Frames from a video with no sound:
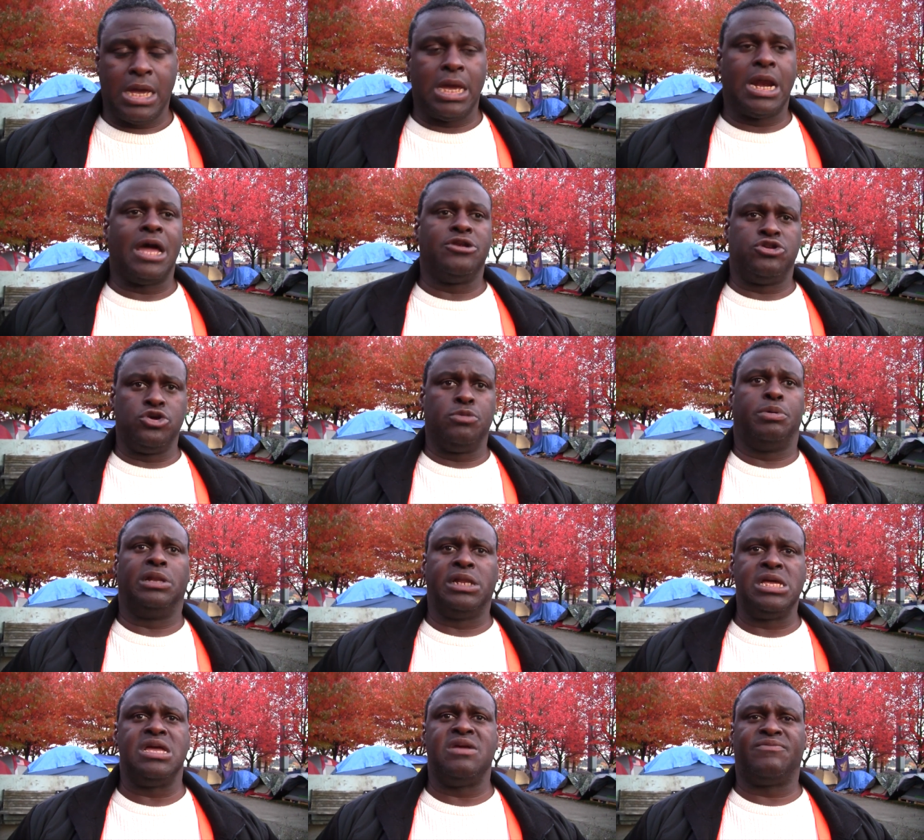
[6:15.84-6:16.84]
And I do
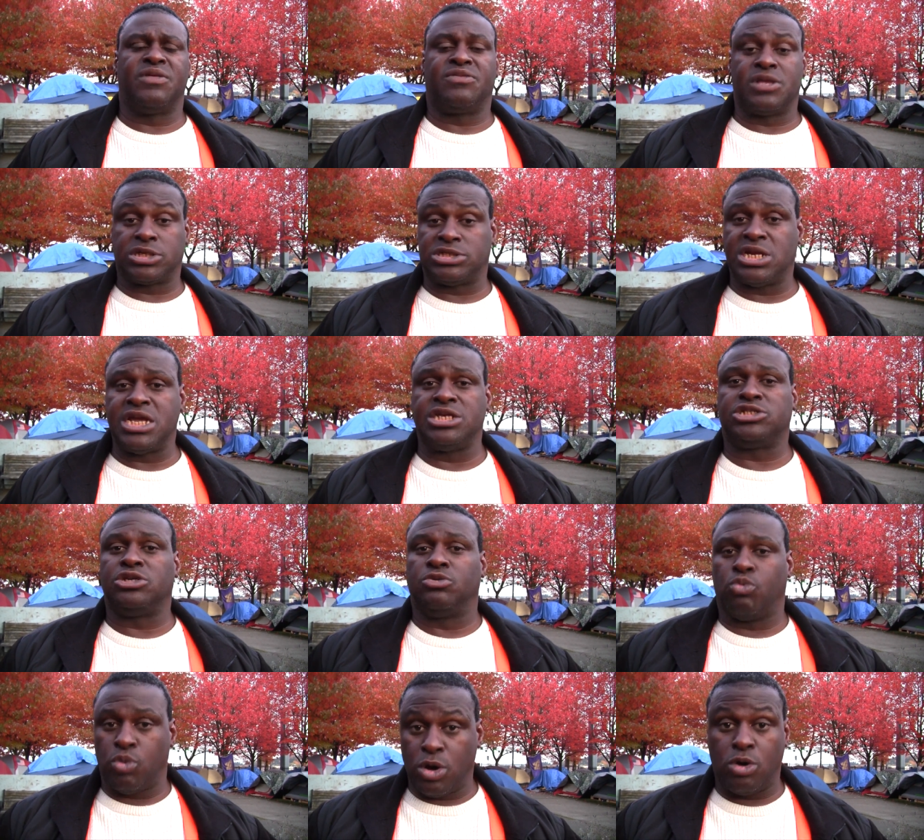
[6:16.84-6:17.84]
believe that this
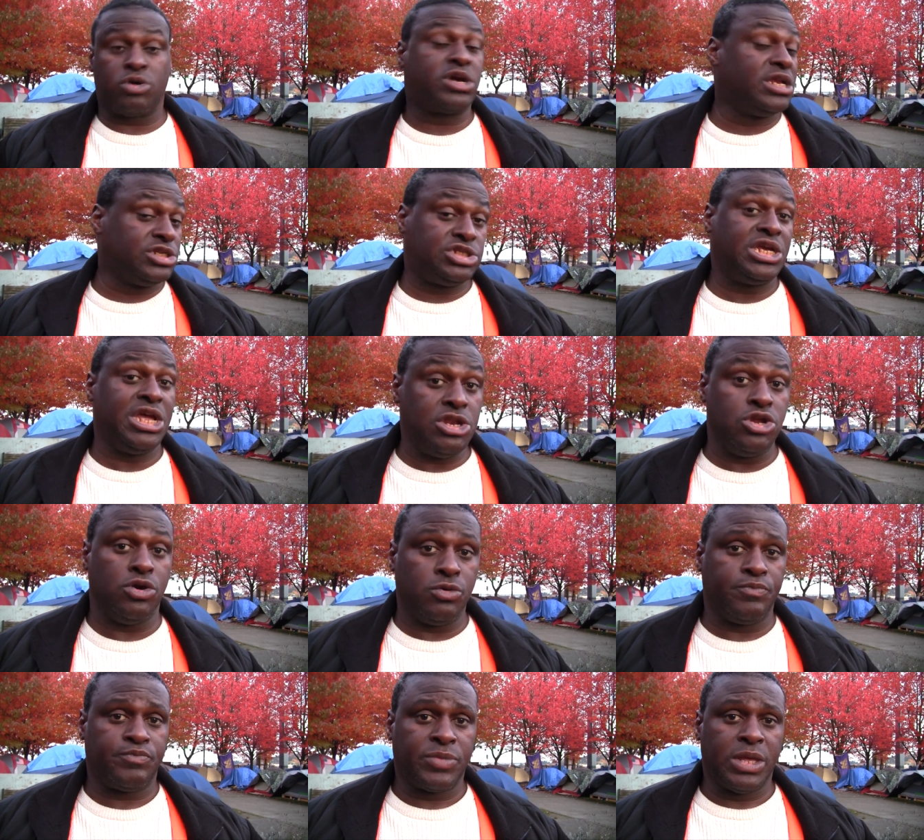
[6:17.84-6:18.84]
nation will
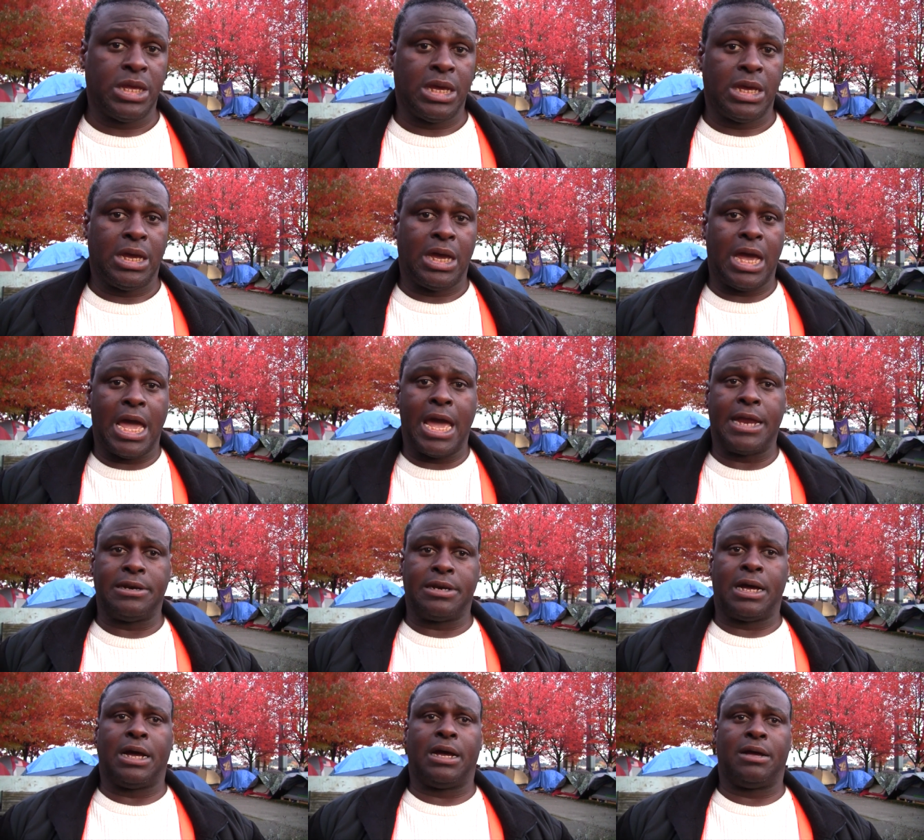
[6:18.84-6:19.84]
continue
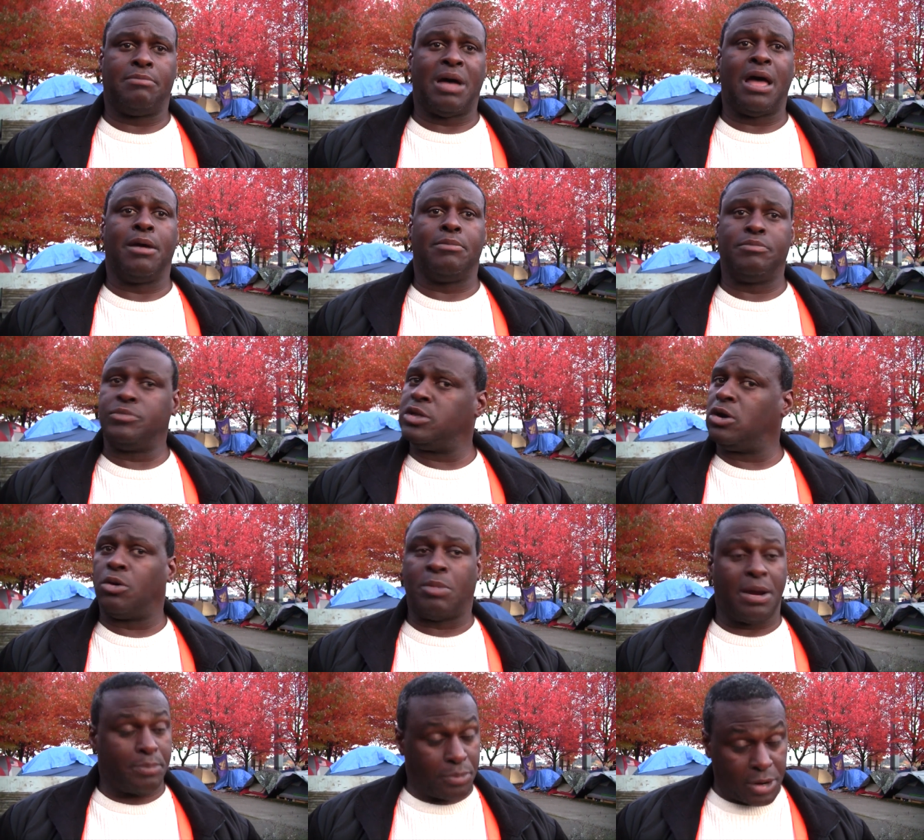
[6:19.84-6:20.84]
and uh, my you
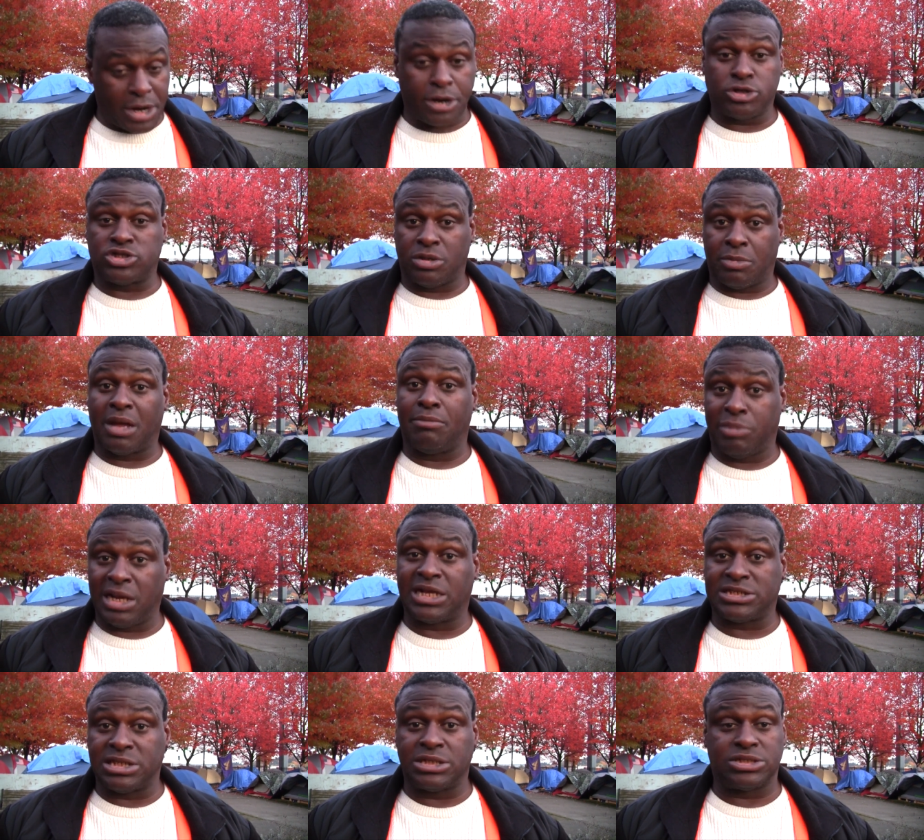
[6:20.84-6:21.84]
know my prayers and my
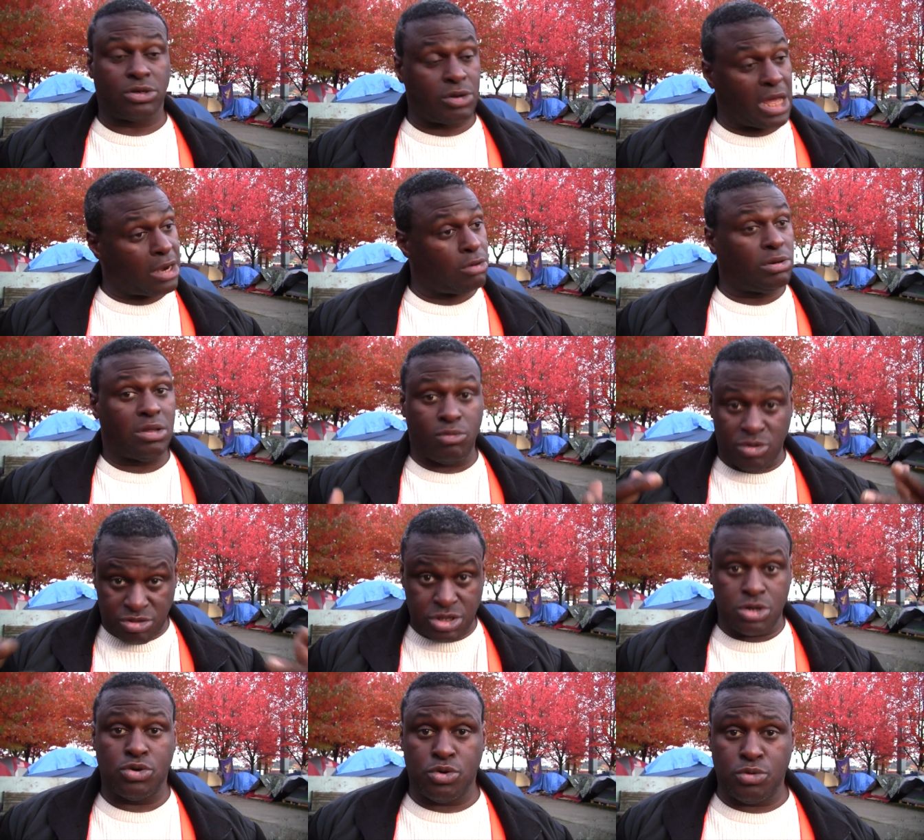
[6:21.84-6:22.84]
blessings are not only
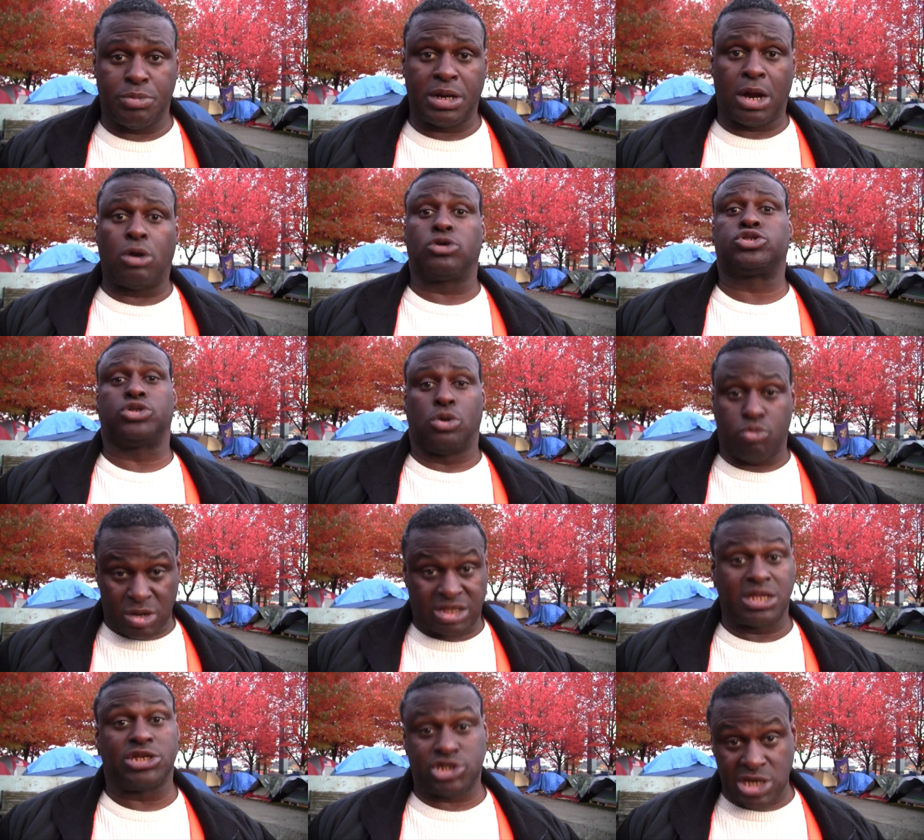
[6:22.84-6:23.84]
with you but also
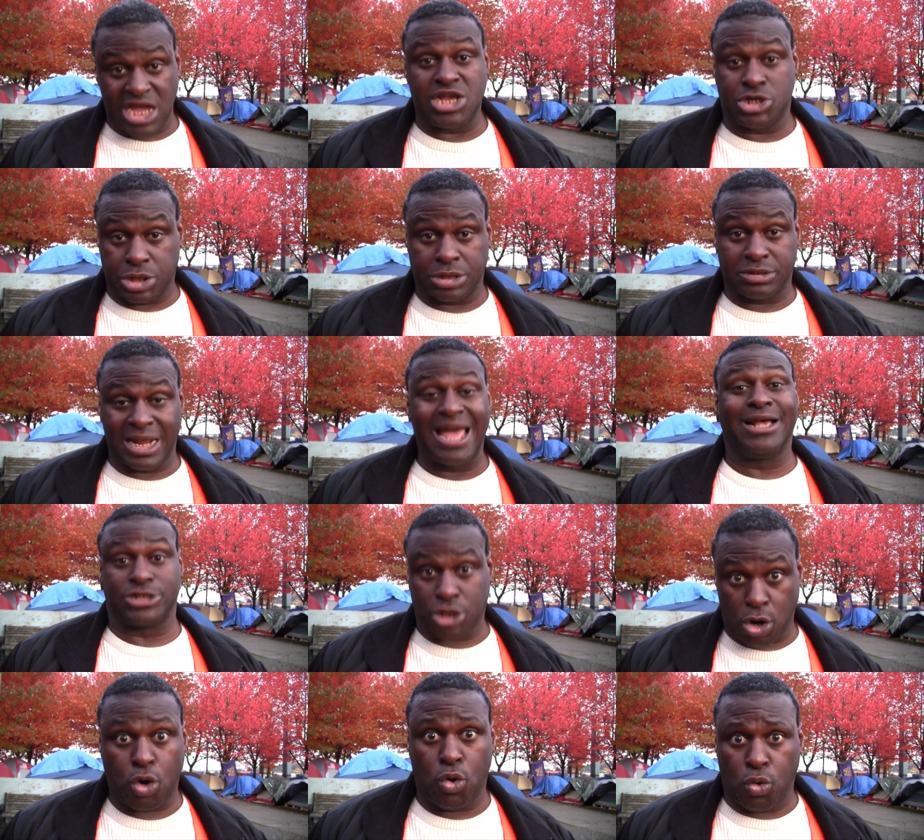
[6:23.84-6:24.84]
with this nation
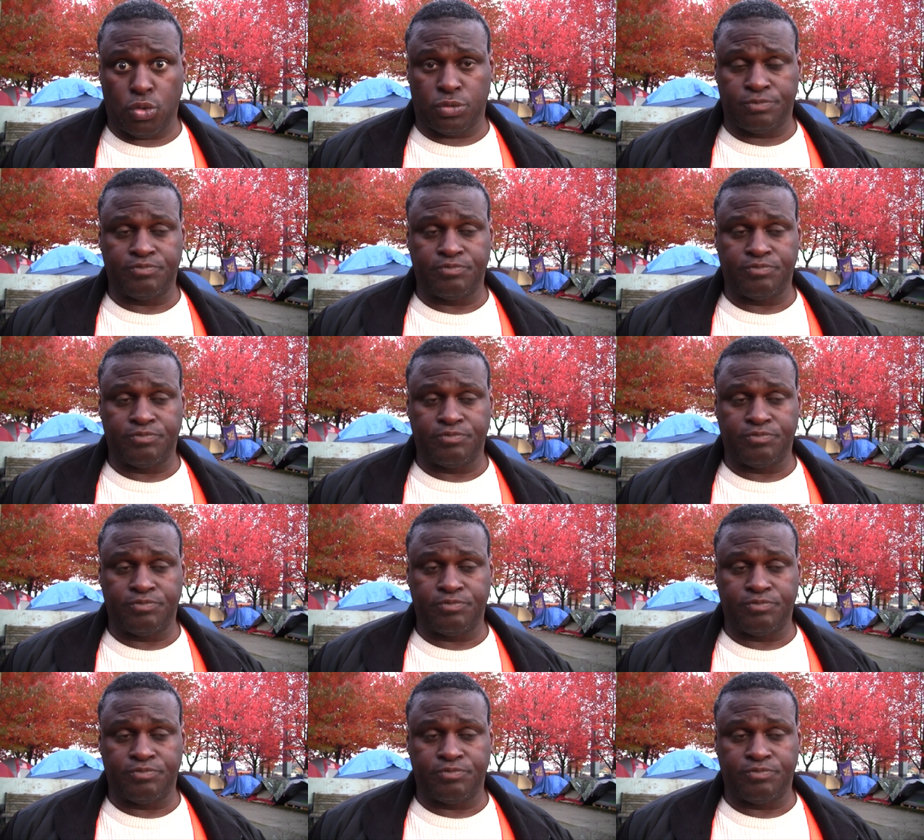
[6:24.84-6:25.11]
as a whole